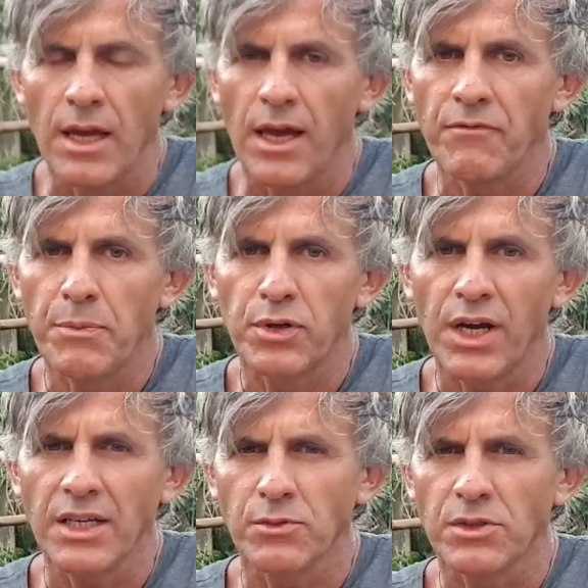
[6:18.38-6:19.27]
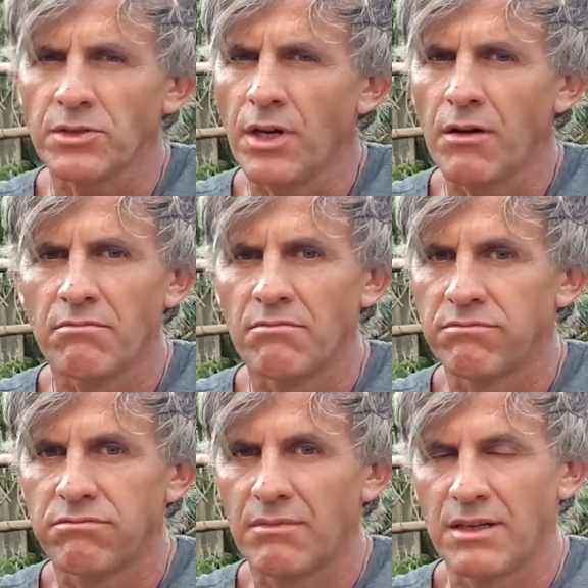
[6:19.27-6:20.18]
And the price was not
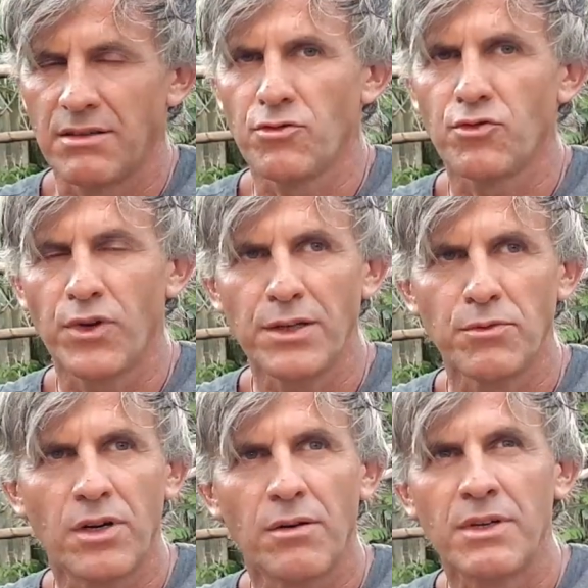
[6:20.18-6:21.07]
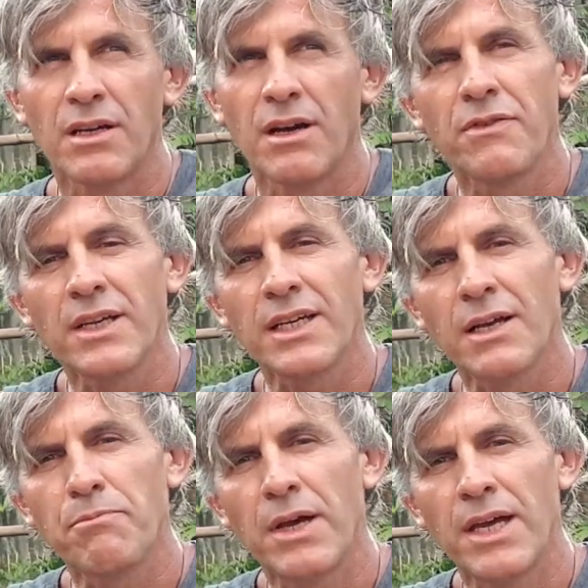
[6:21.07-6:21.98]
incredible. I mean, I think
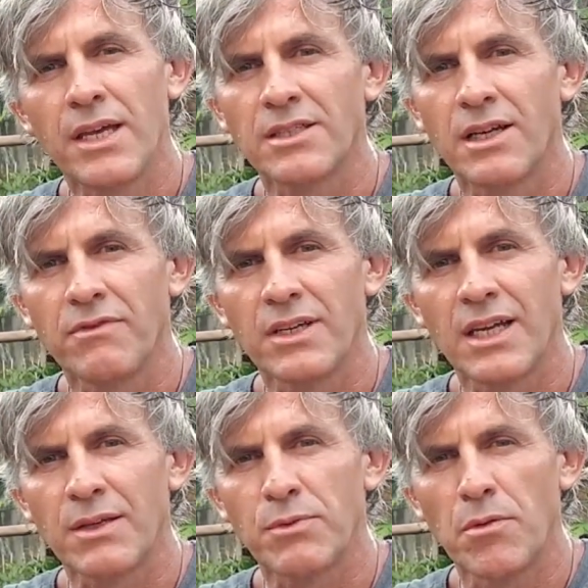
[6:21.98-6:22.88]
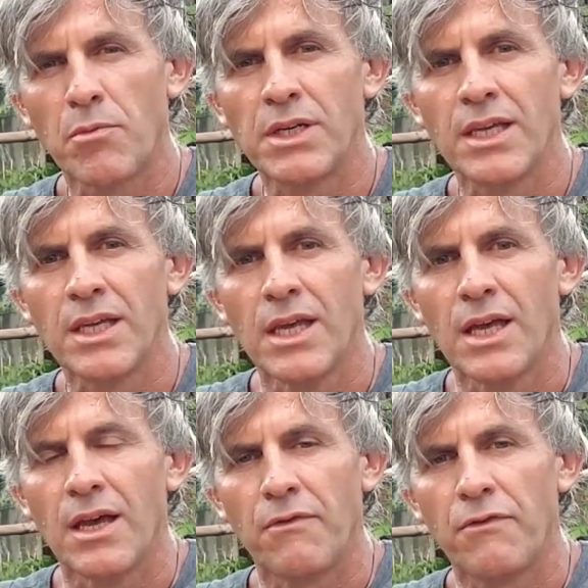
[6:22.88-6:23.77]
I paid something like probably
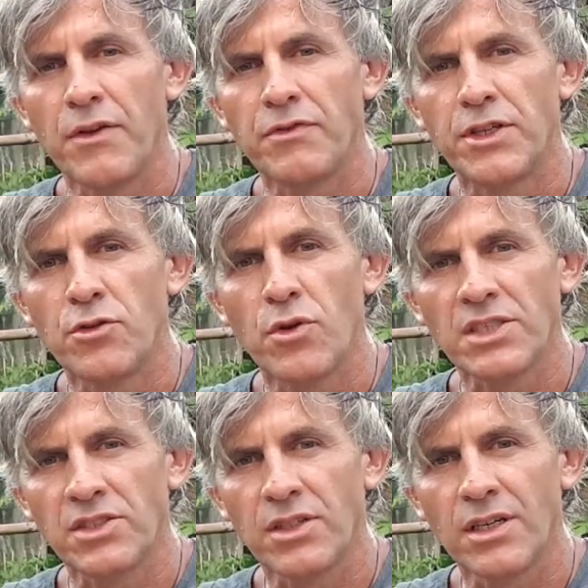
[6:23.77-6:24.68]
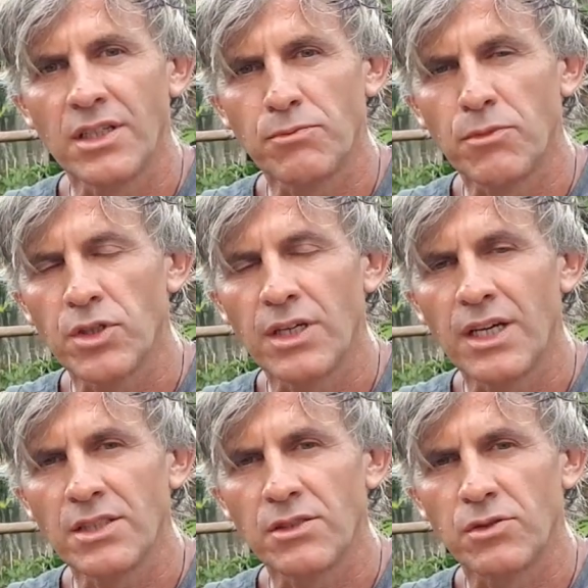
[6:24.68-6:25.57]
$50 more or
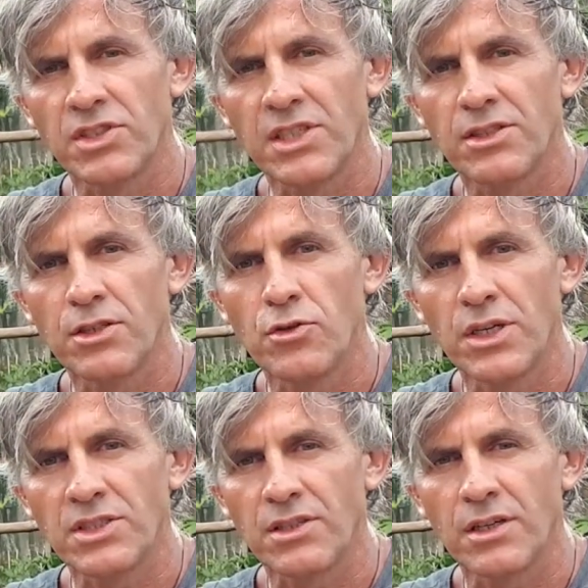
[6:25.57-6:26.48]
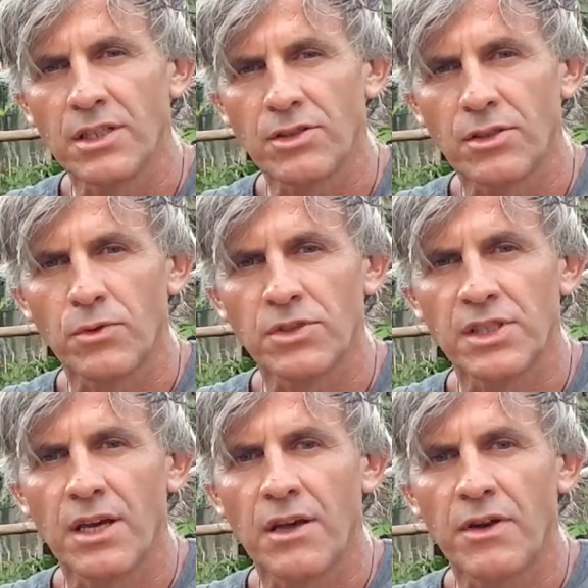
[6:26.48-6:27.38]
less, or $60, so it was
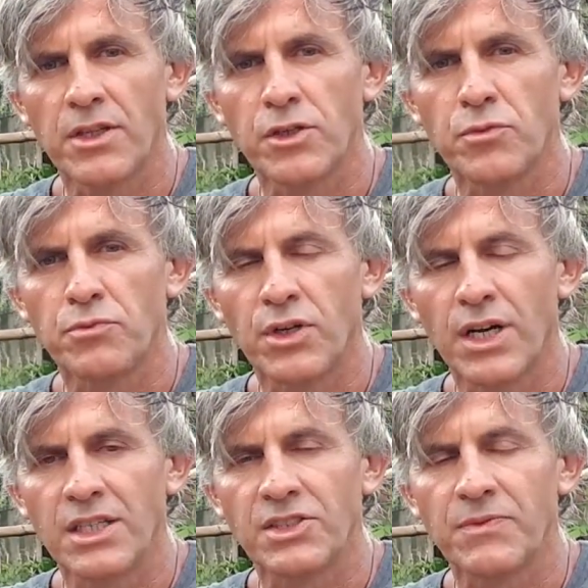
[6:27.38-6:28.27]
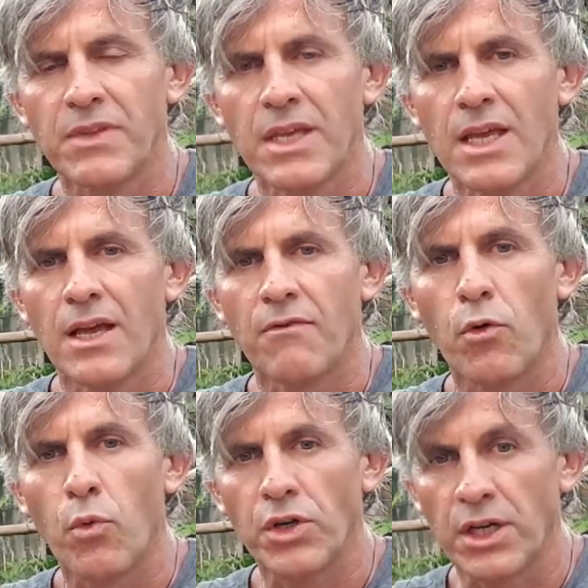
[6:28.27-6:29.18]
a very good price
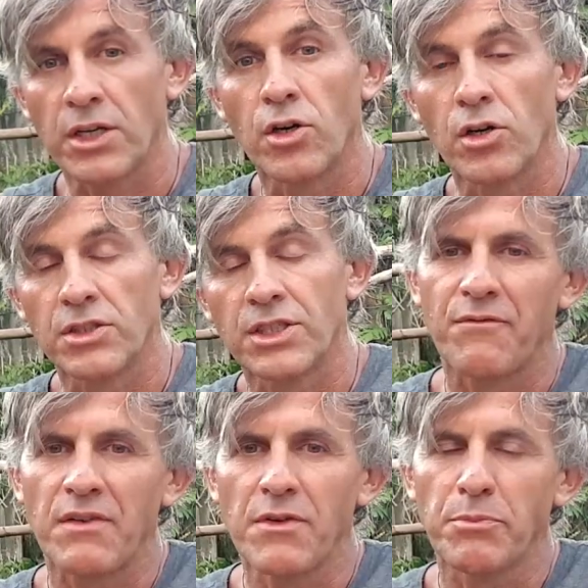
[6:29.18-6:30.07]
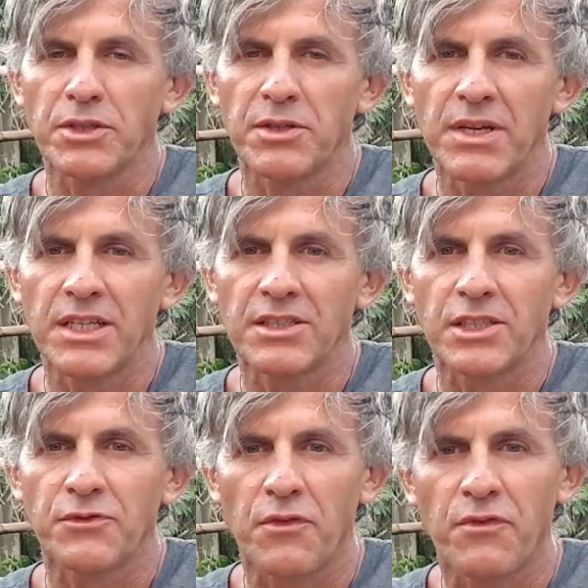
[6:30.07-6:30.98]
for what I got. The other
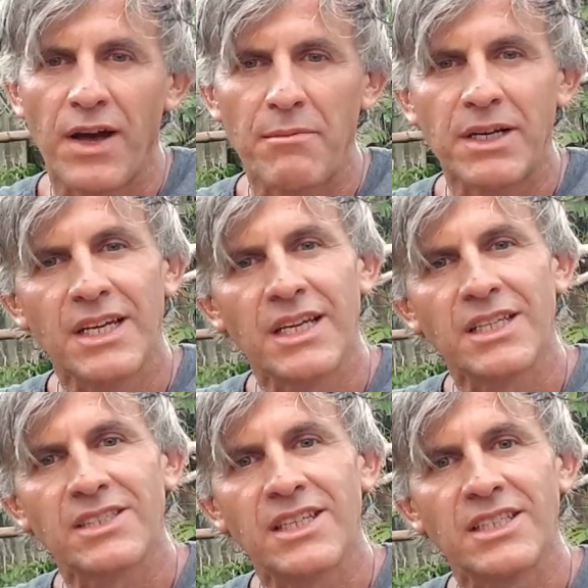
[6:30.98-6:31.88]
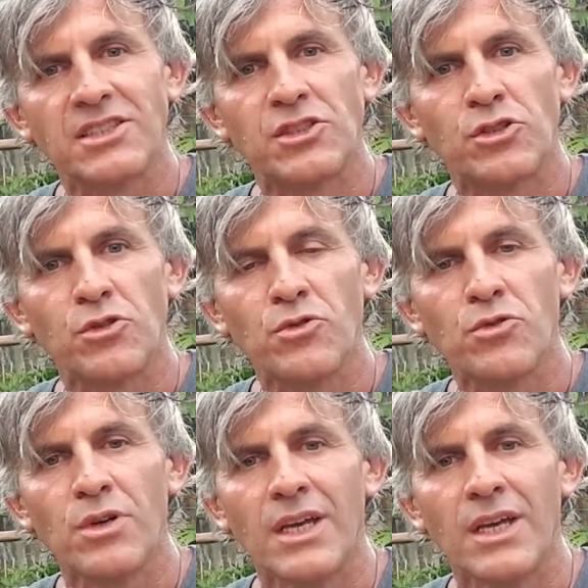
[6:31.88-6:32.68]
possibilities for families is to